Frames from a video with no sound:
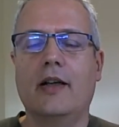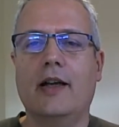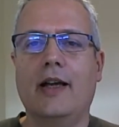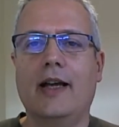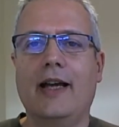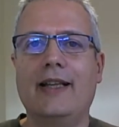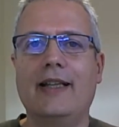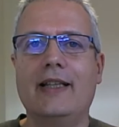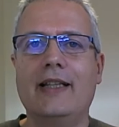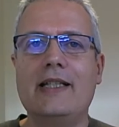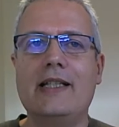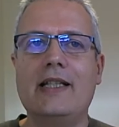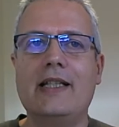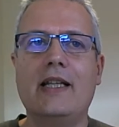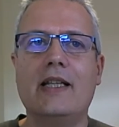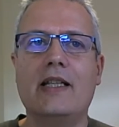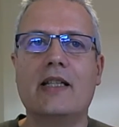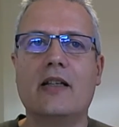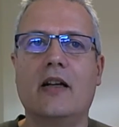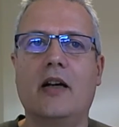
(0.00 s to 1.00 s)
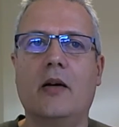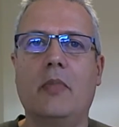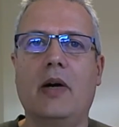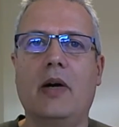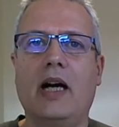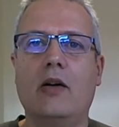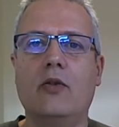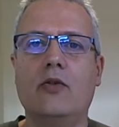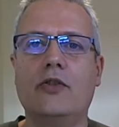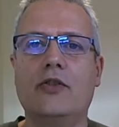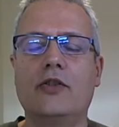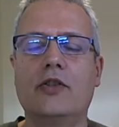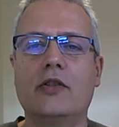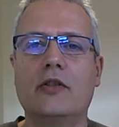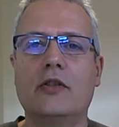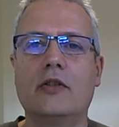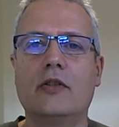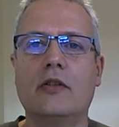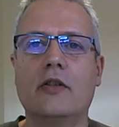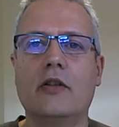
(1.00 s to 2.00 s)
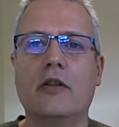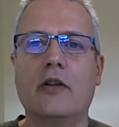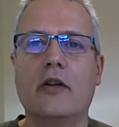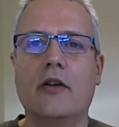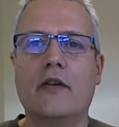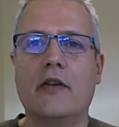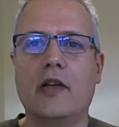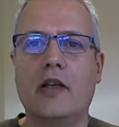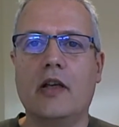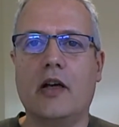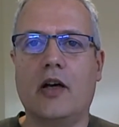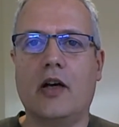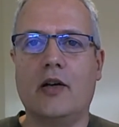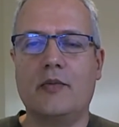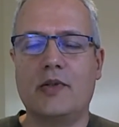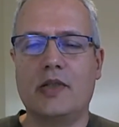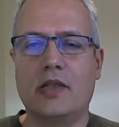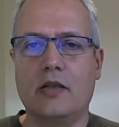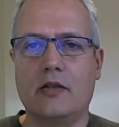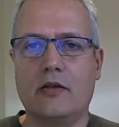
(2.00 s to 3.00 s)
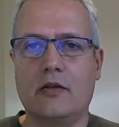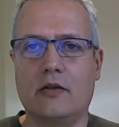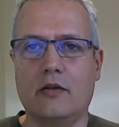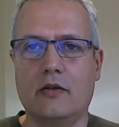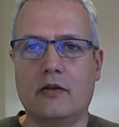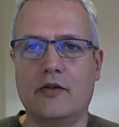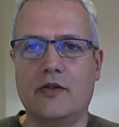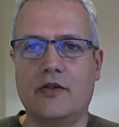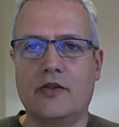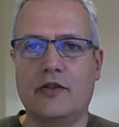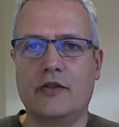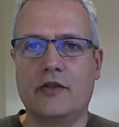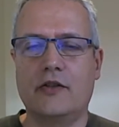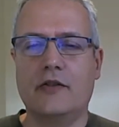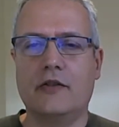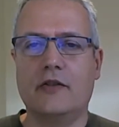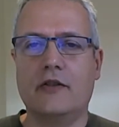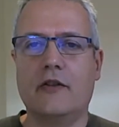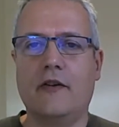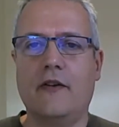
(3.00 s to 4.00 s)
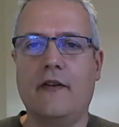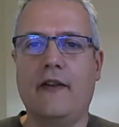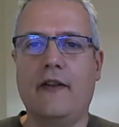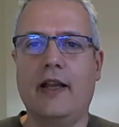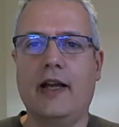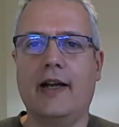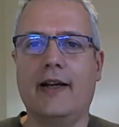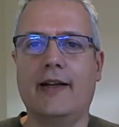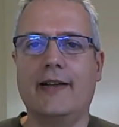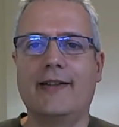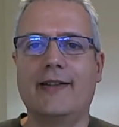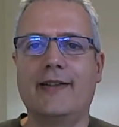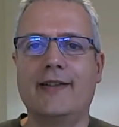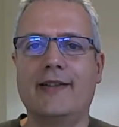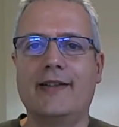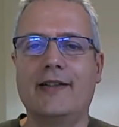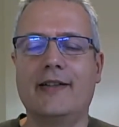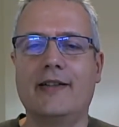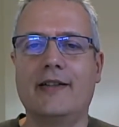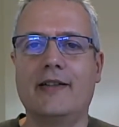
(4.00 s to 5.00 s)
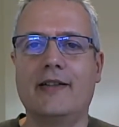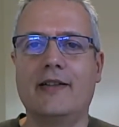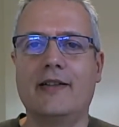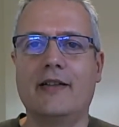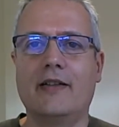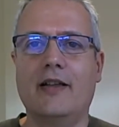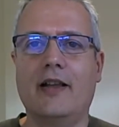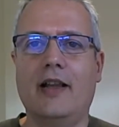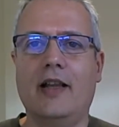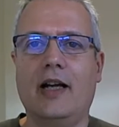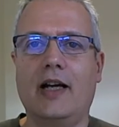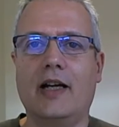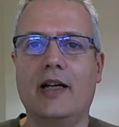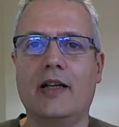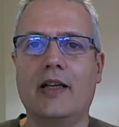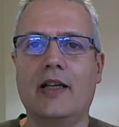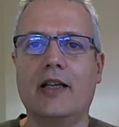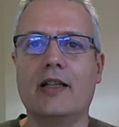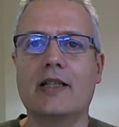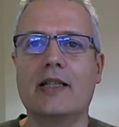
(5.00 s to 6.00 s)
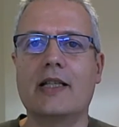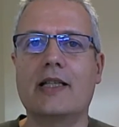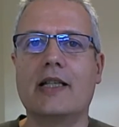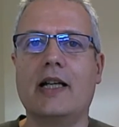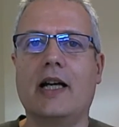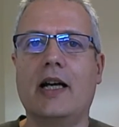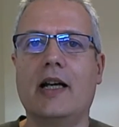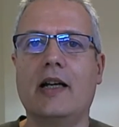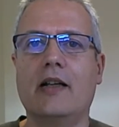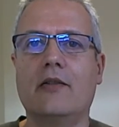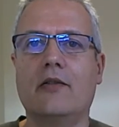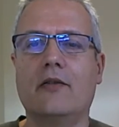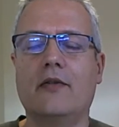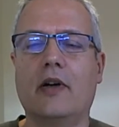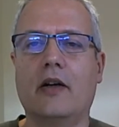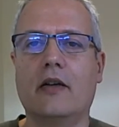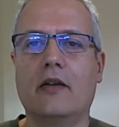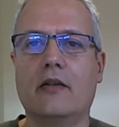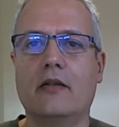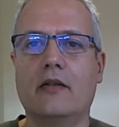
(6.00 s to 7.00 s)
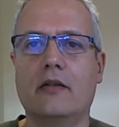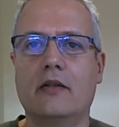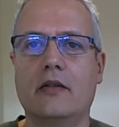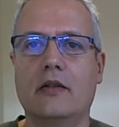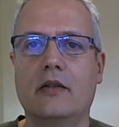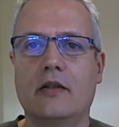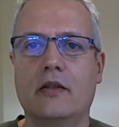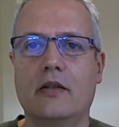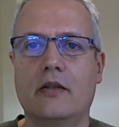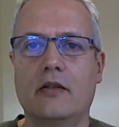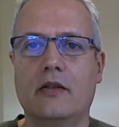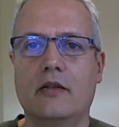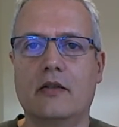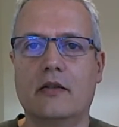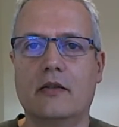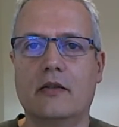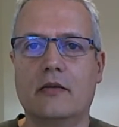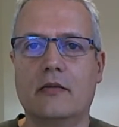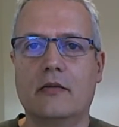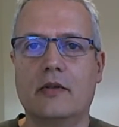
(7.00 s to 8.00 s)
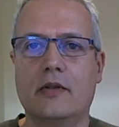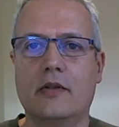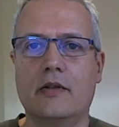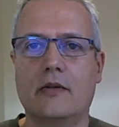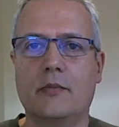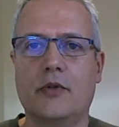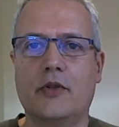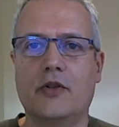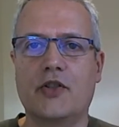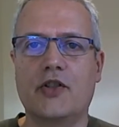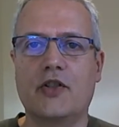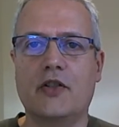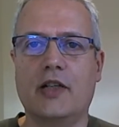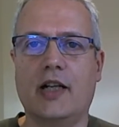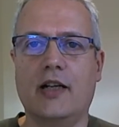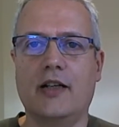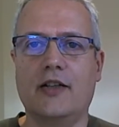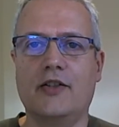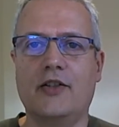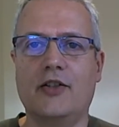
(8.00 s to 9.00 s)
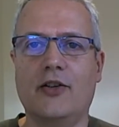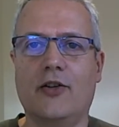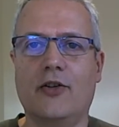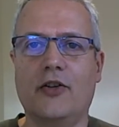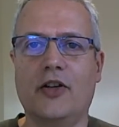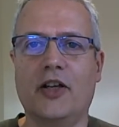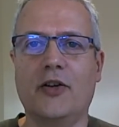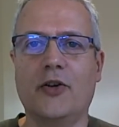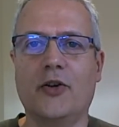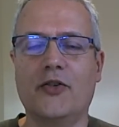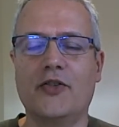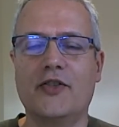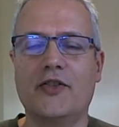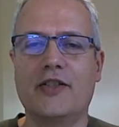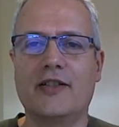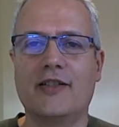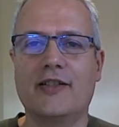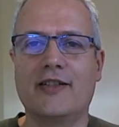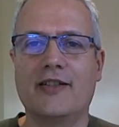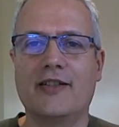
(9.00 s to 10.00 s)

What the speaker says: And this is about the obstacles that lie inside of our personality or egos.